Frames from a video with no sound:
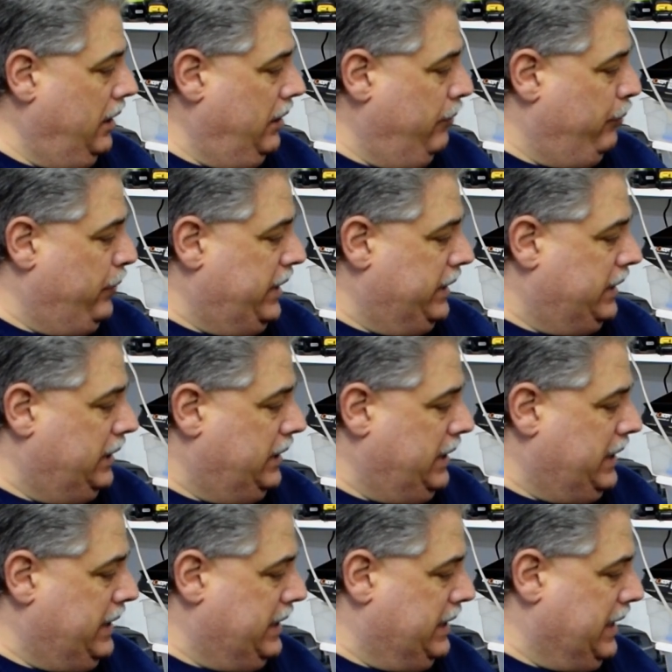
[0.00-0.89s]
But
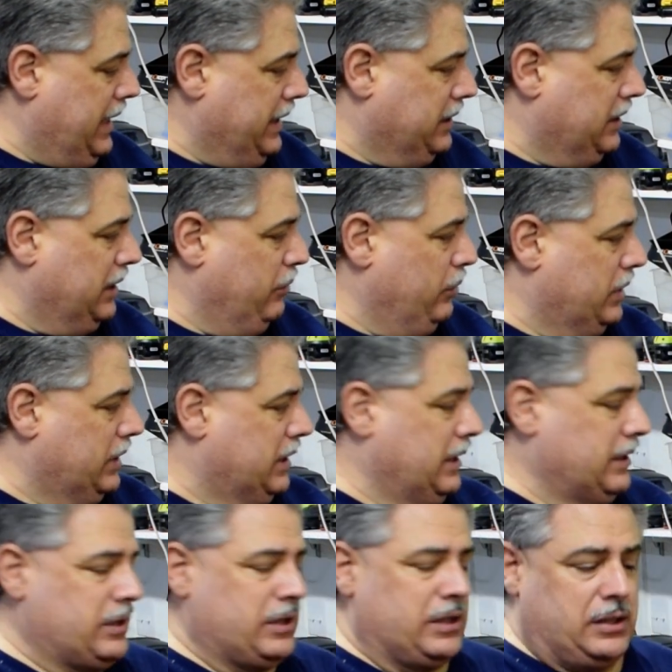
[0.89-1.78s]
that's it with
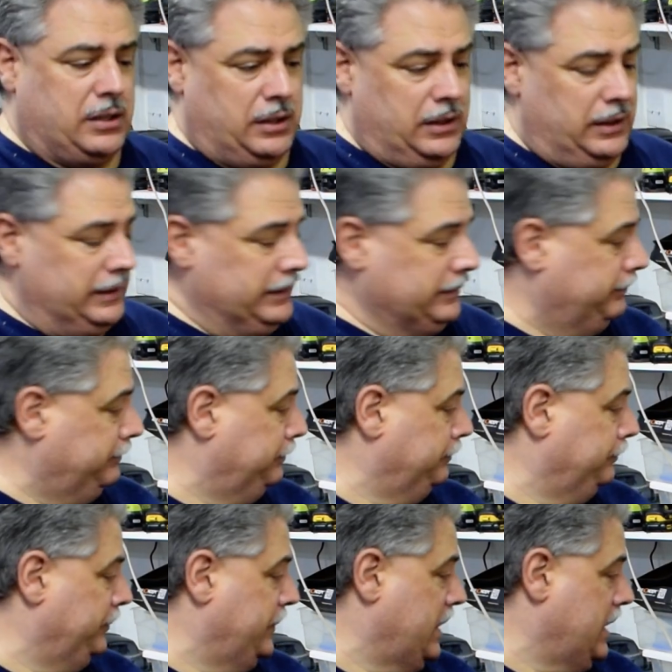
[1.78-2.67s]
this.
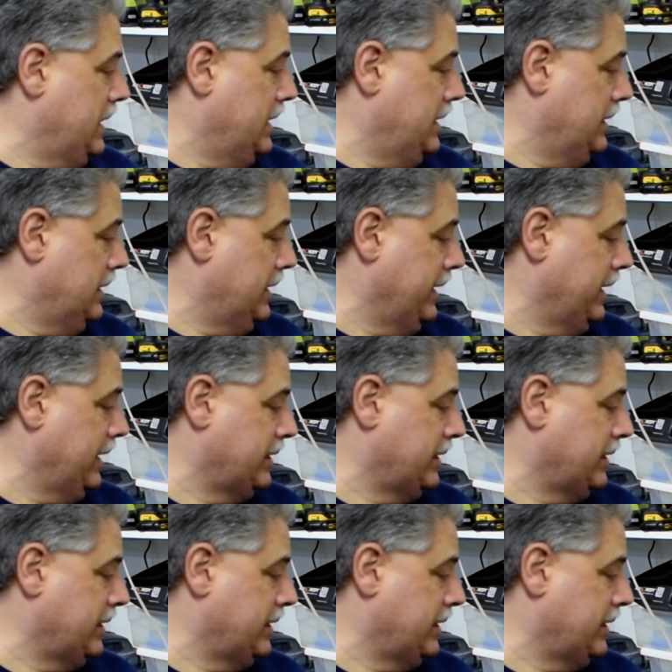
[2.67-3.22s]
Like I